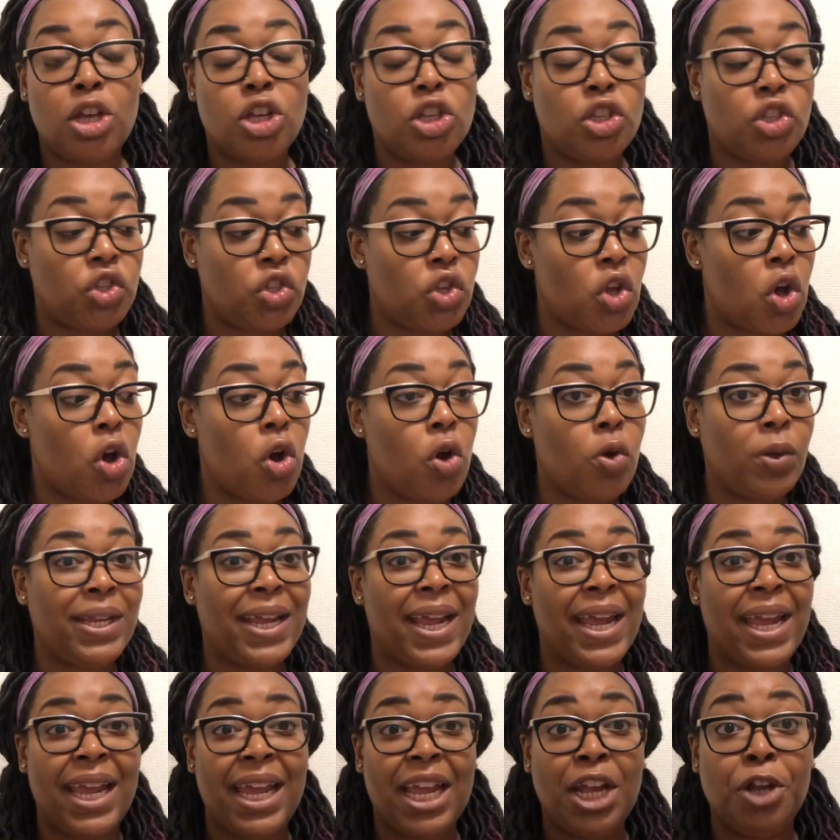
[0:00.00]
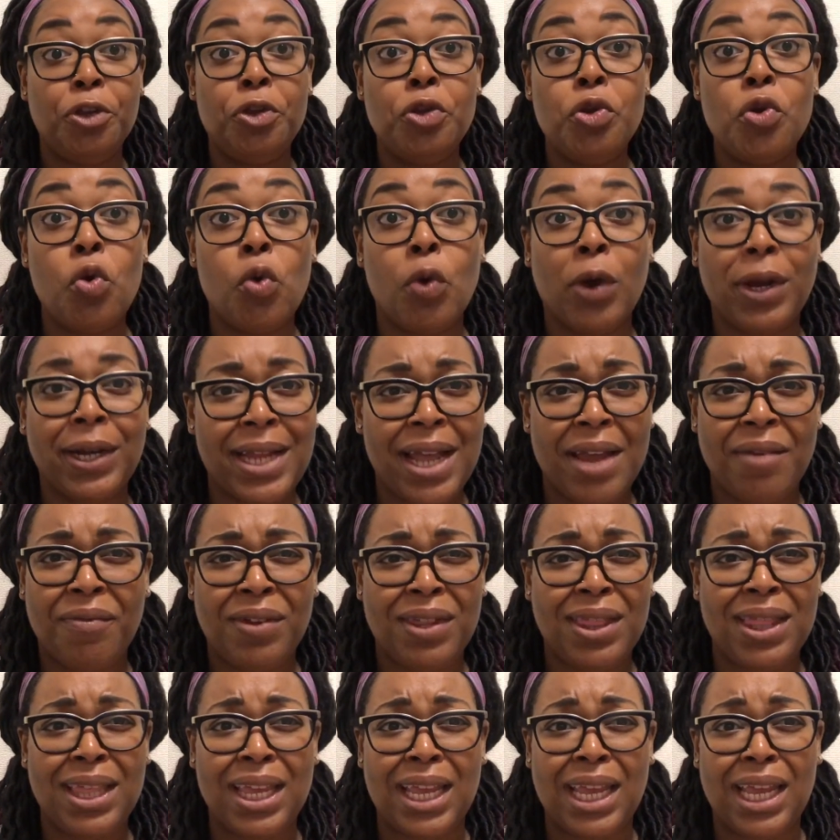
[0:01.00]
So they ignored
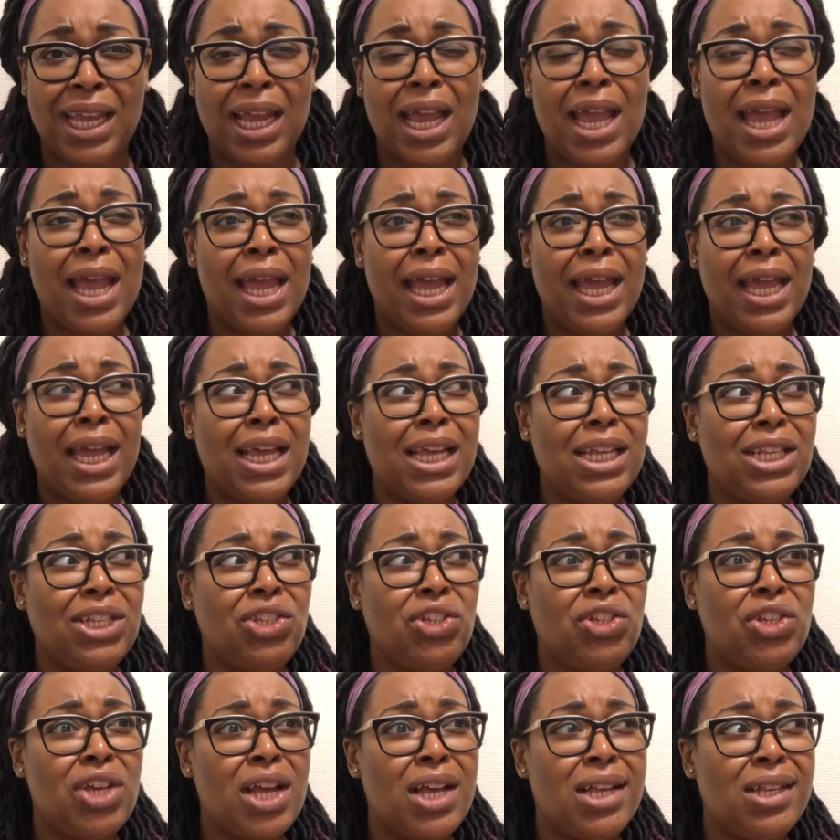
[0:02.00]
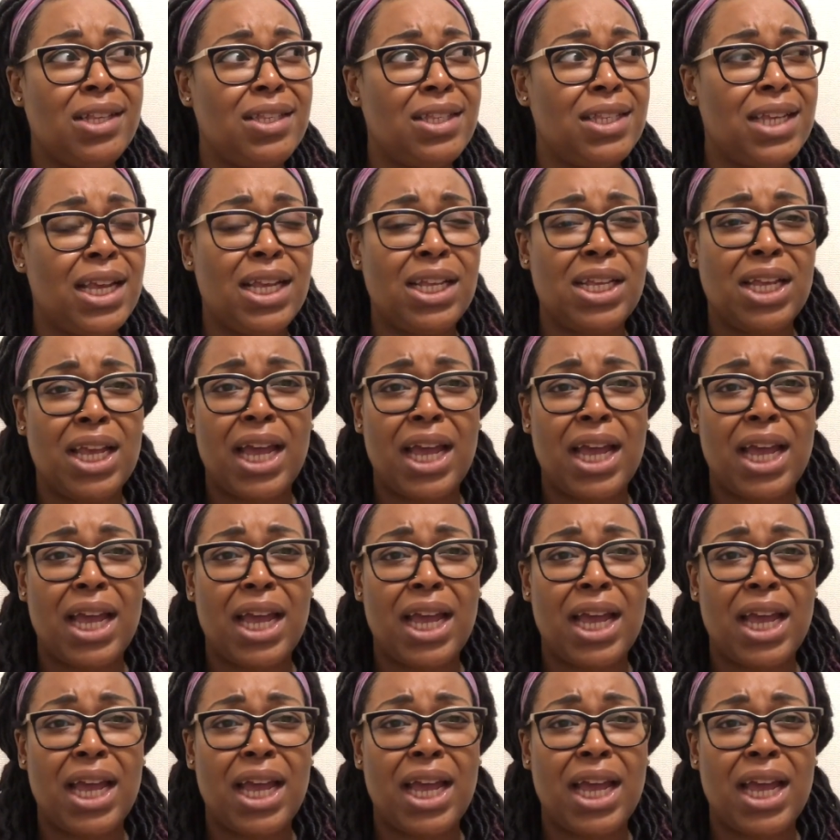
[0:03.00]
everything. It's just